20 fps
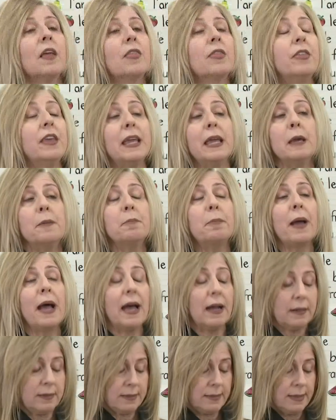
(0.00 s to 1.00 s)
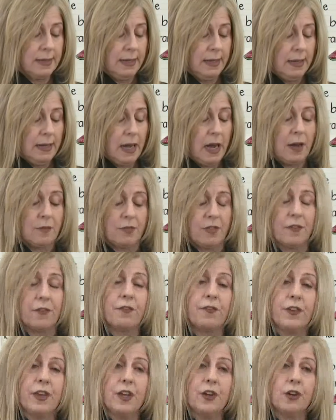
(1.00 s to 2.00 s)
the impact of the
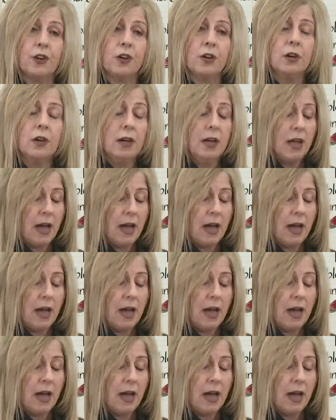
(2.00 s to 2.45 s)
fear,